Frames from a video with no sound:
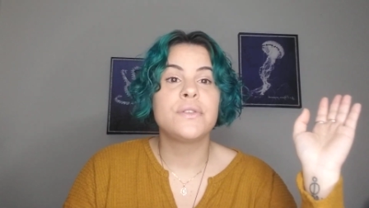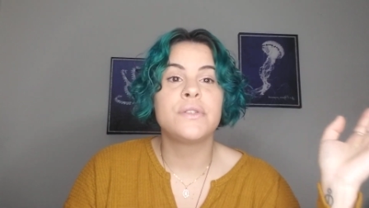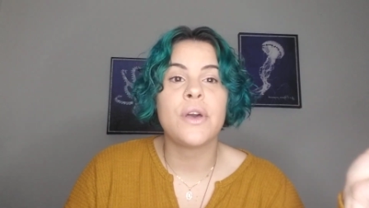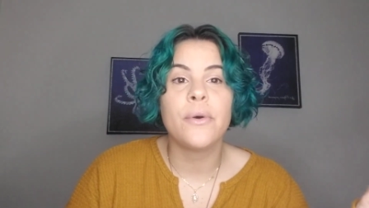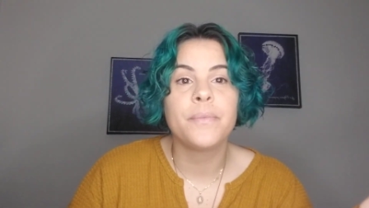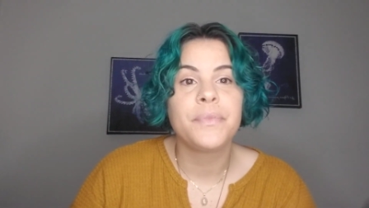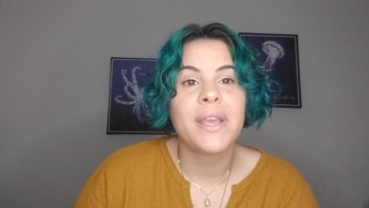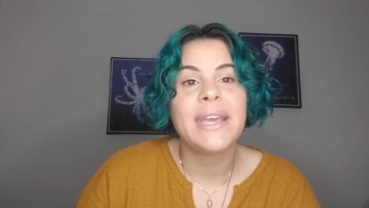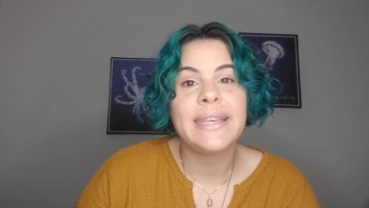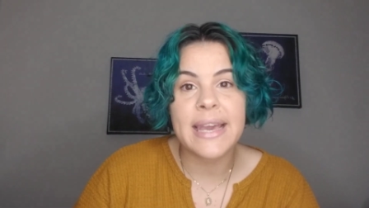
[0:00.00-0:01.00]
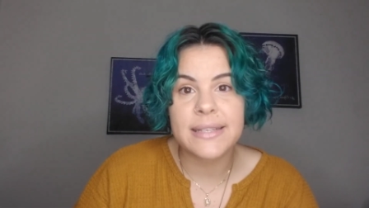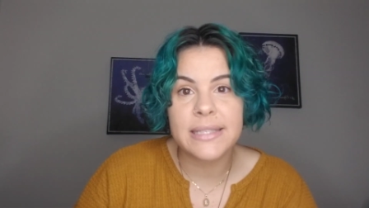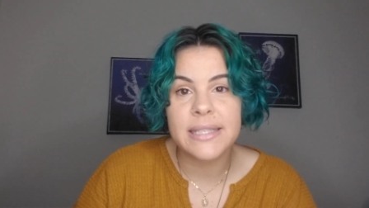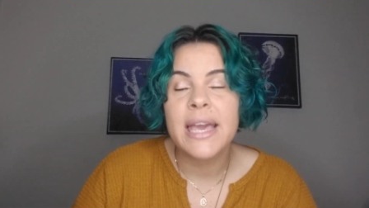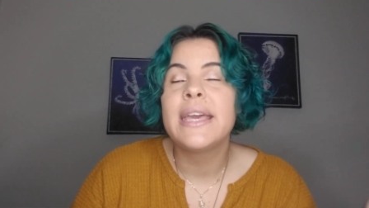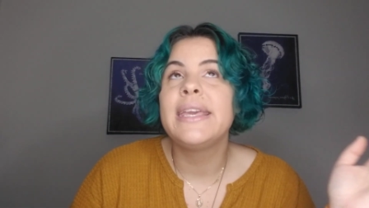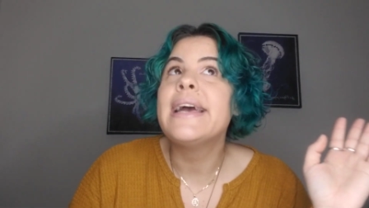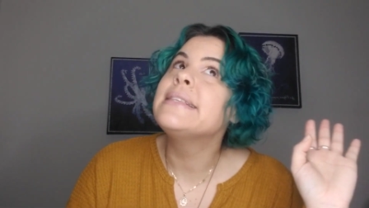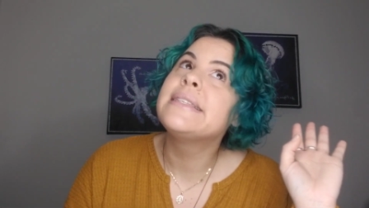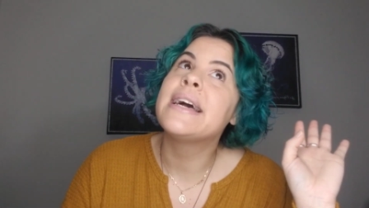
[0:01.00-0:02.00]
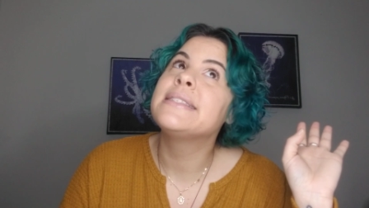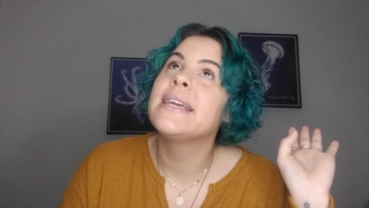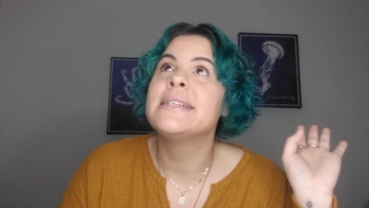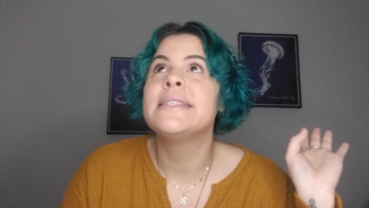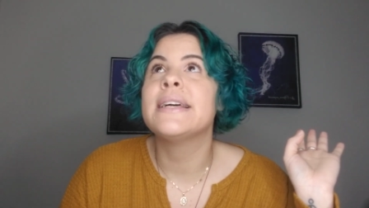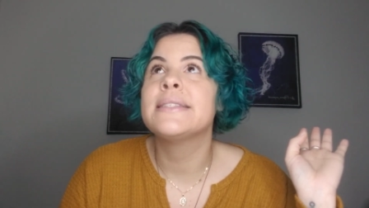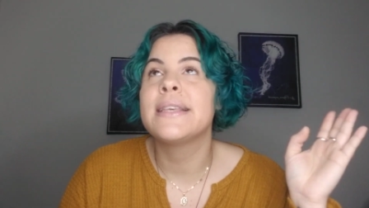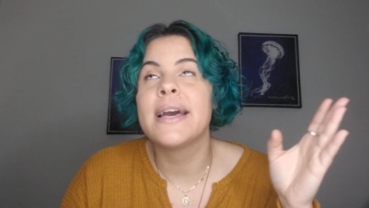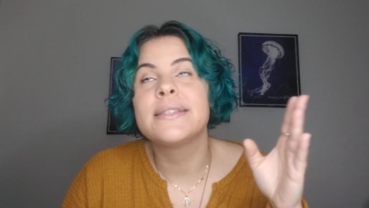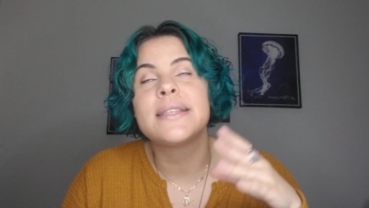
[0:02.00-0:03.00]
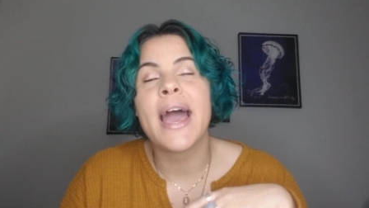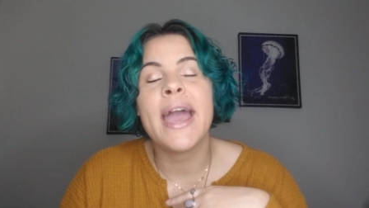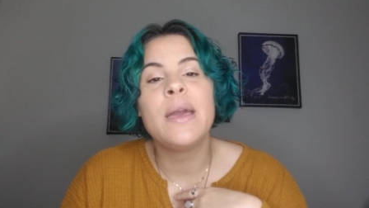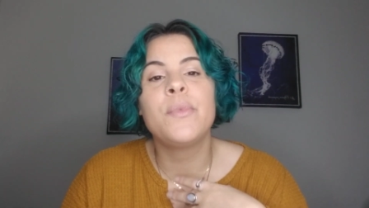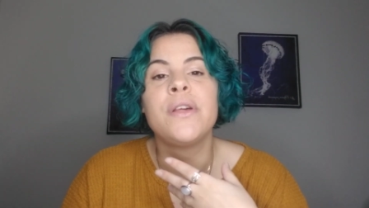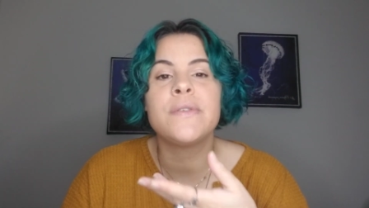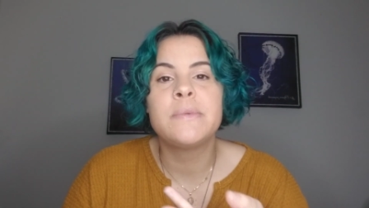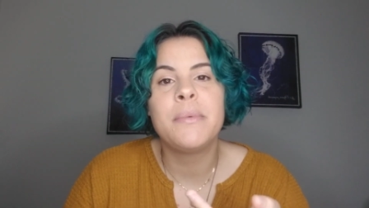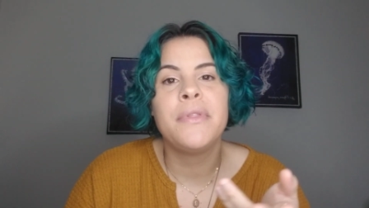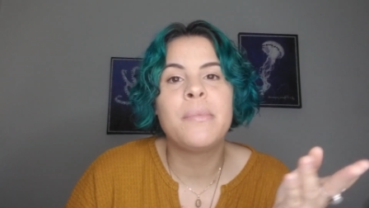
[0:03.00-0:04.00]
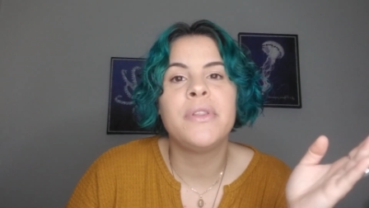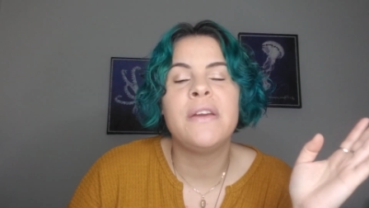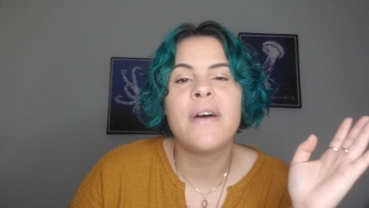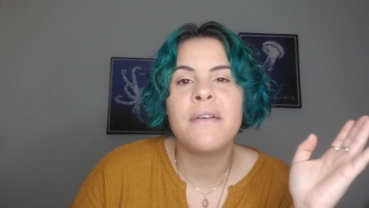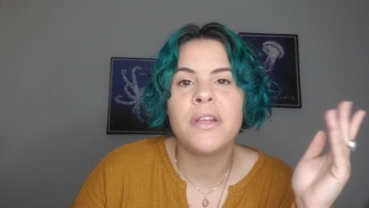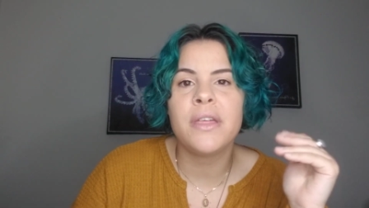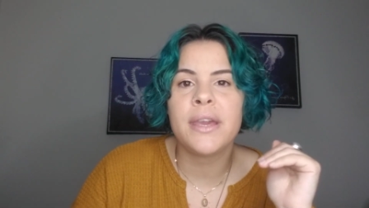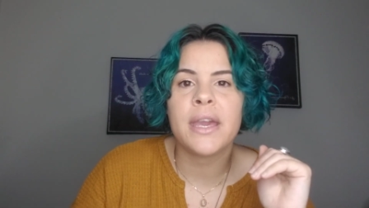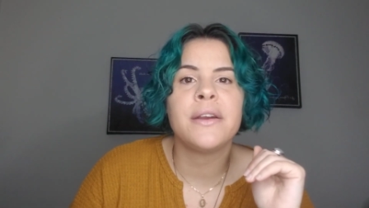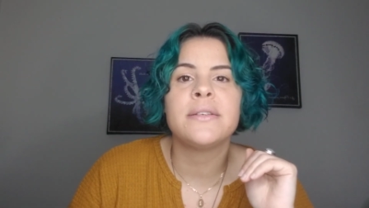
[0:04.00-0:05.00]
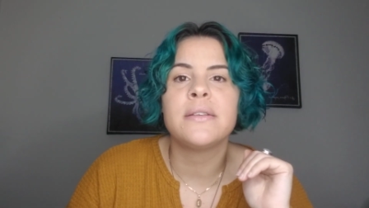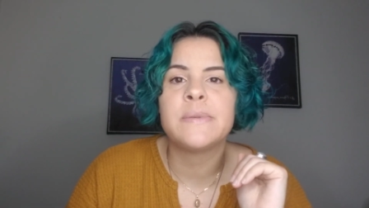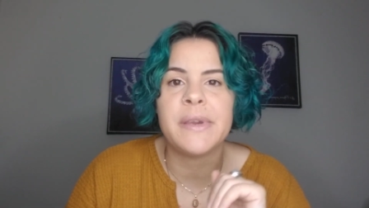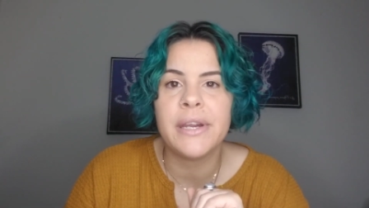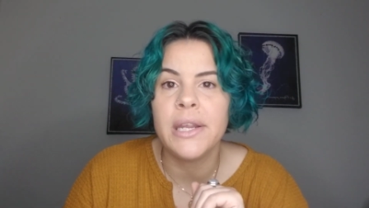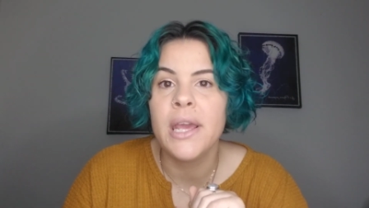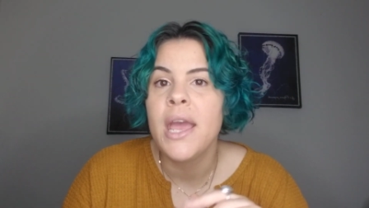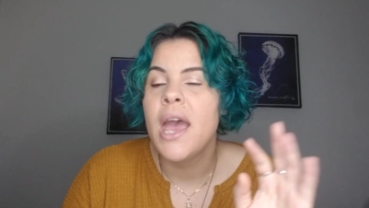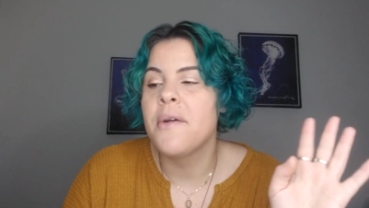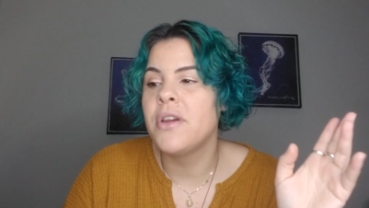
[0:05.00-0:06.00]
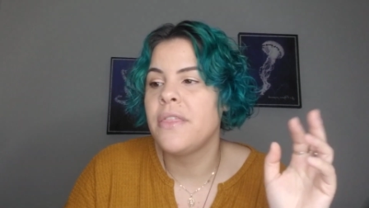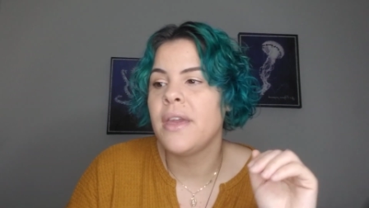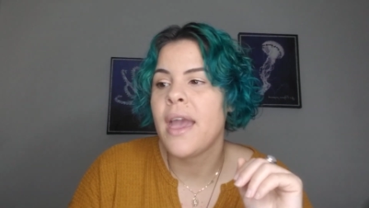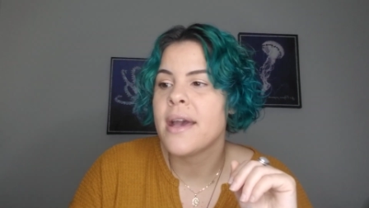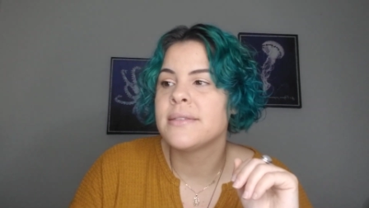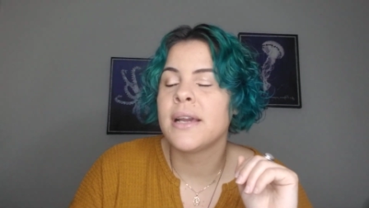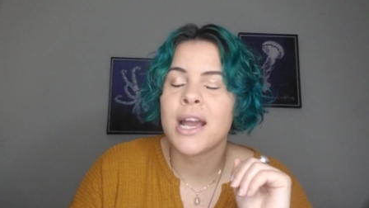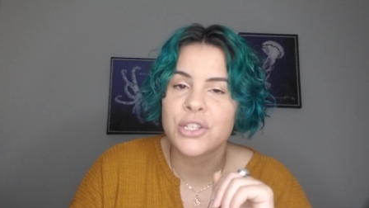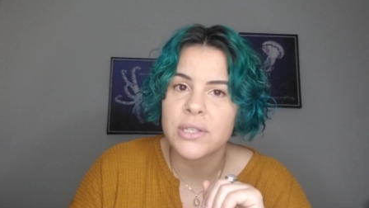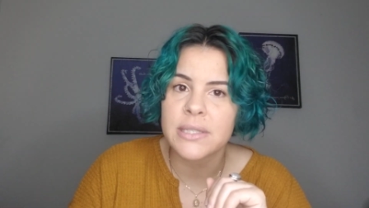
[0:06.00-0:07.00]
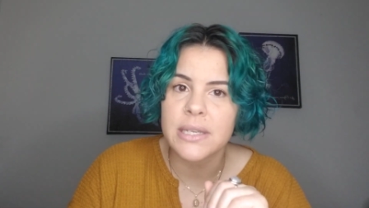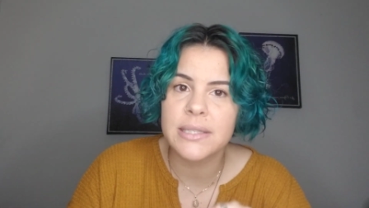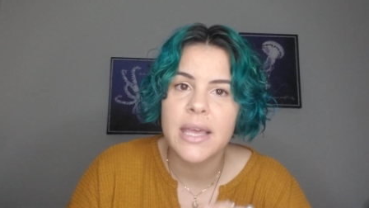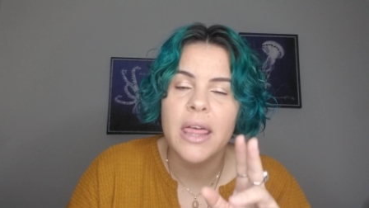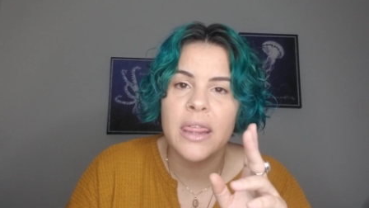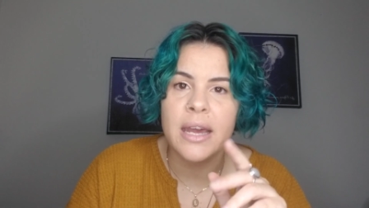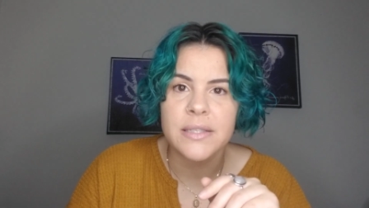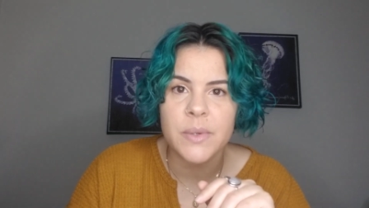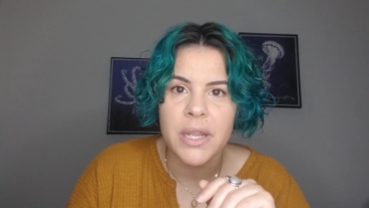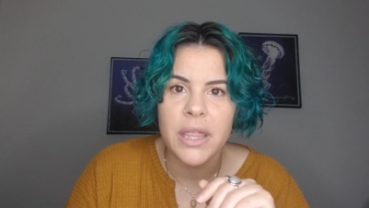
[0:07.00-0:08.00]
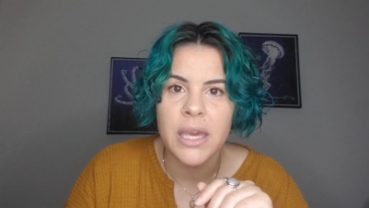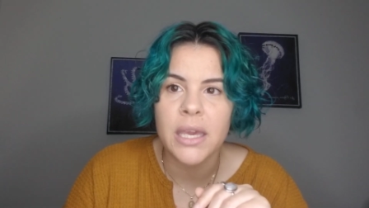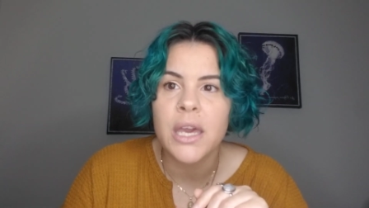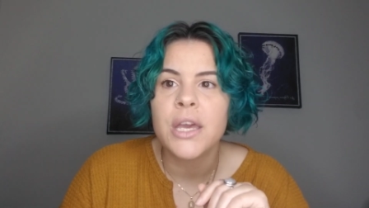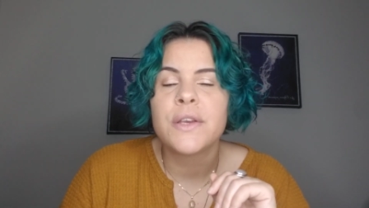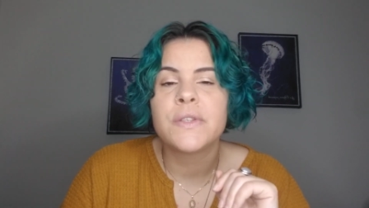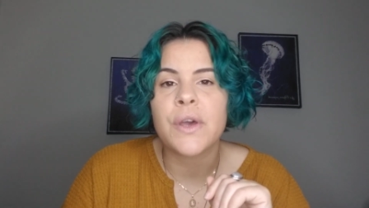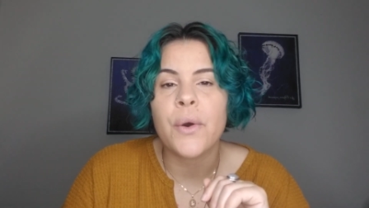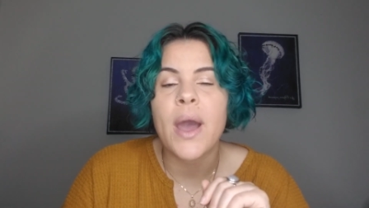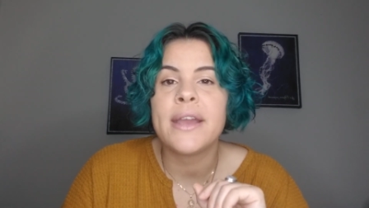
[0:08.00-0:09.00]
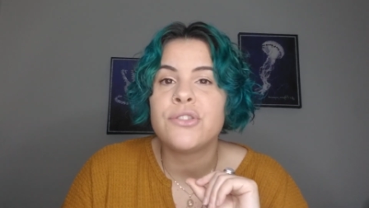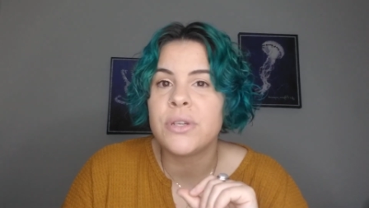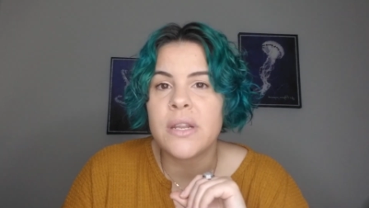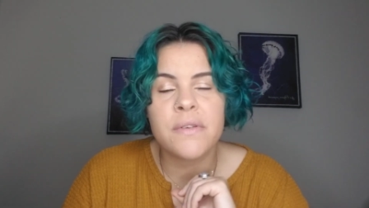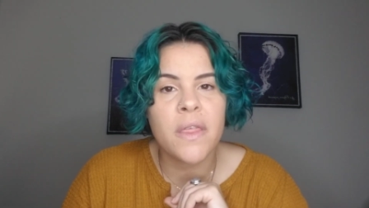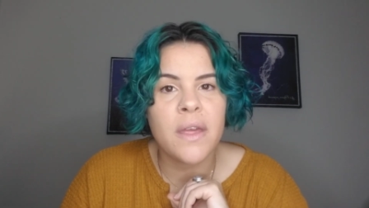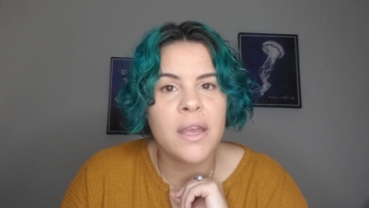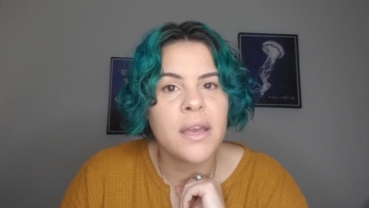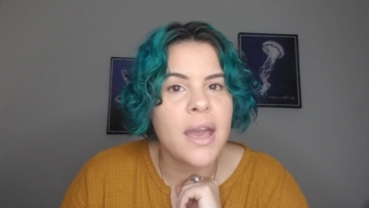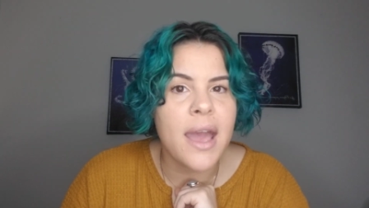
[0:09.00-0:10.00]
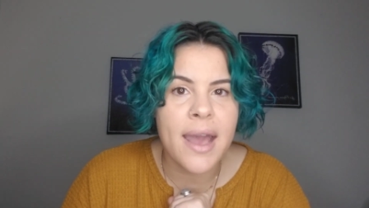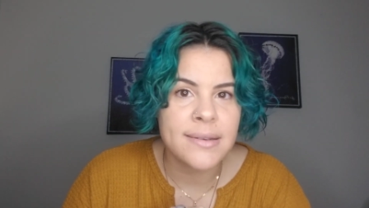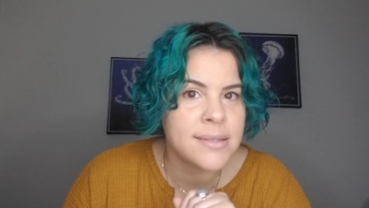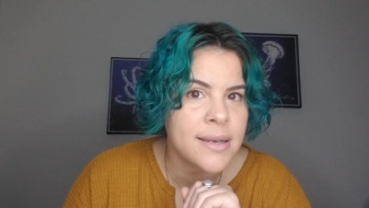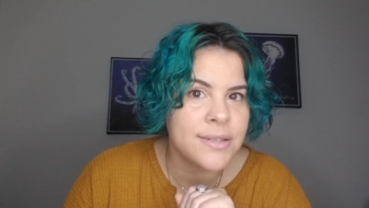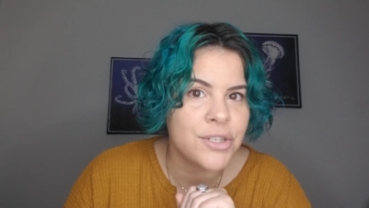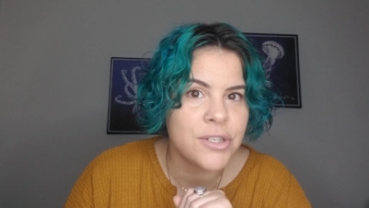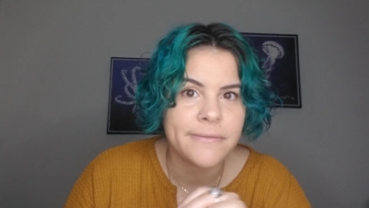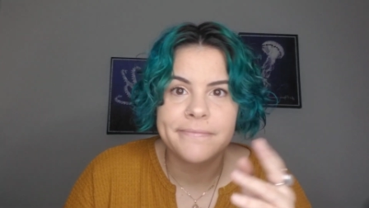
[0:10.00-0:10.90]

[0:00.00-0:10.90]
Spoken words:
So, yes. Yes, yes, yes, yes, yes. I am one of those people that believe everything carries a spirit. Everything has a consciousness, that sort of thing. So I treat everything as such.